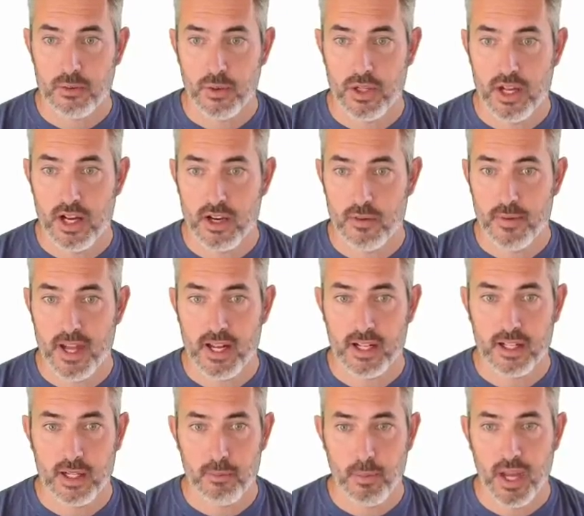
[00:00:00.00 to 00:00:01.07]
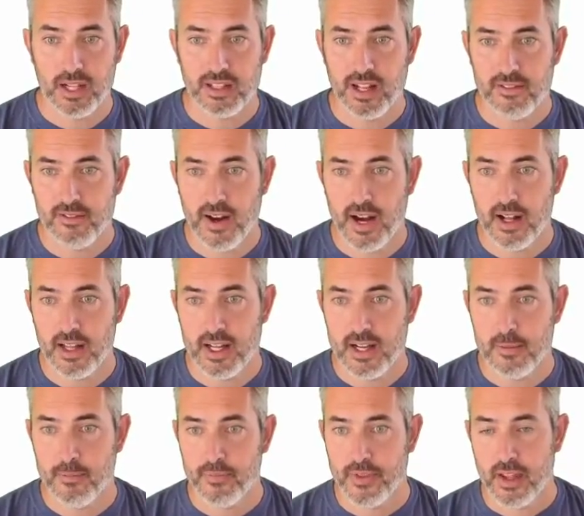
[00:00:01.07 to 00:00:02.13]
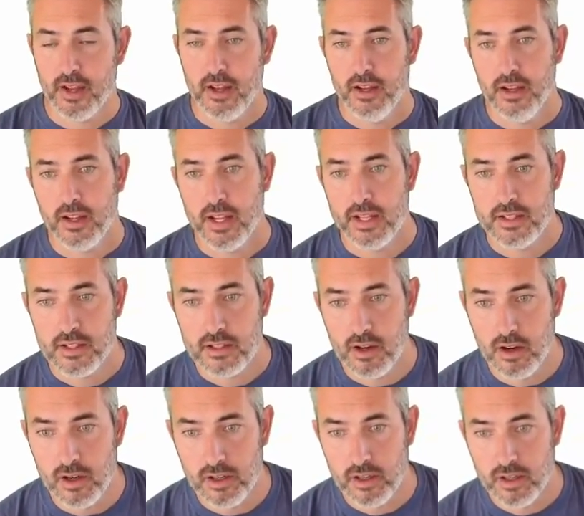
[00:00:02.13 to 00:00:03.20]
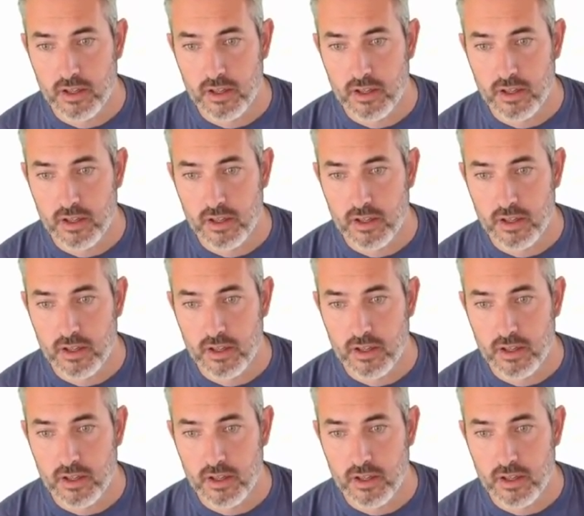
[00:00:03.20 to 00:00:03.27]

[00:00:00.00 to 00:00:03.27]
will automatically pick that file up and start